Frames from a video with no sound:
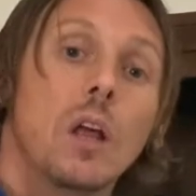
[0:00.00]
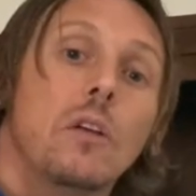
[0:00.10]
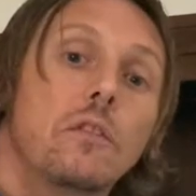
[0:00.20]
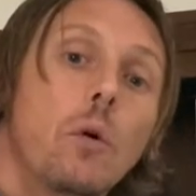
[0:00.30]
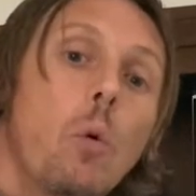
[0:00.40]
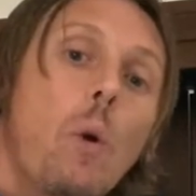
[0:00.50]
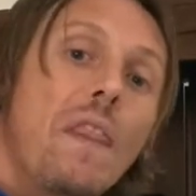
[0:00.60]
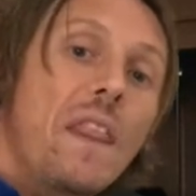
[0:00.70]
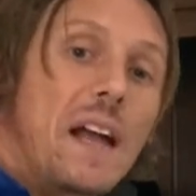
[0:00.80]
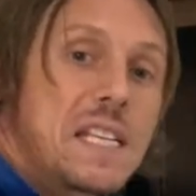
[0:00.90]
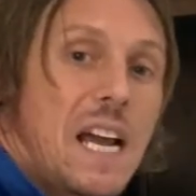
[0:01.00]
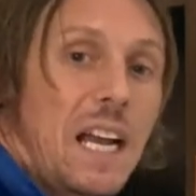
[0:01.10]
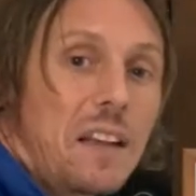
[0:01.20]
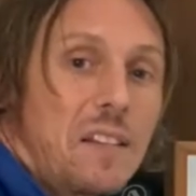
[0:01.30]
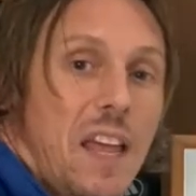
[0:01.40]
So when that
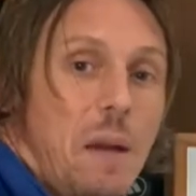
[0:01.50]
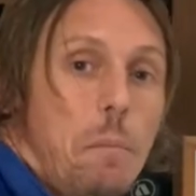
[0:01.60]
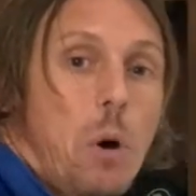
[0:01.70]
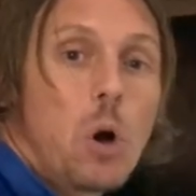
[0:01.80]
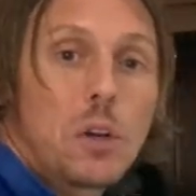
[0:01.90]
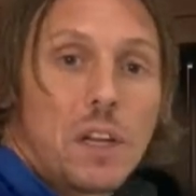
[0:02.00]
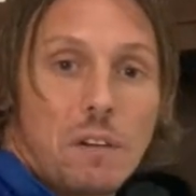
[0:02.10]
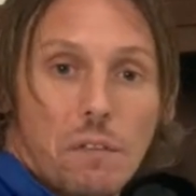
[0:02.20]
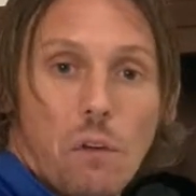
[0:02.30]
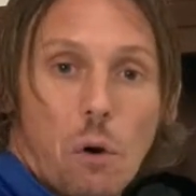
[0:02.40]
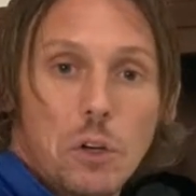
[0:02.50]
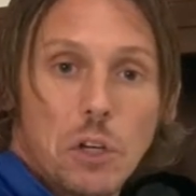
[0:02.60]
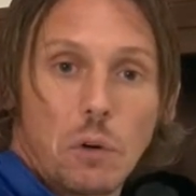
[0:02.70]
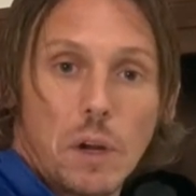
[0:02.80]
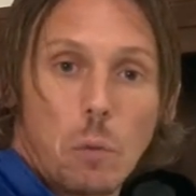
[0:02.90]
tank is then put in 4
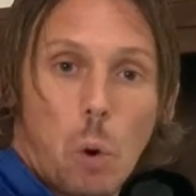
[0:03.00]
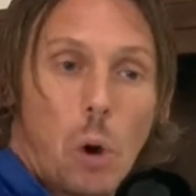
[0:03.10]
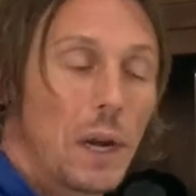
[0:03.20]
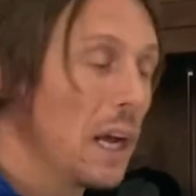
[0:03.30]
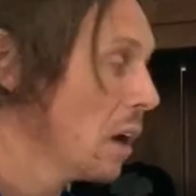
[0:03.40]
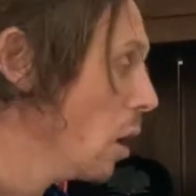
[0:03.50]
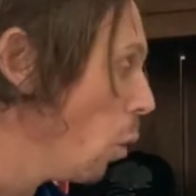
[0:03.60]
degree water,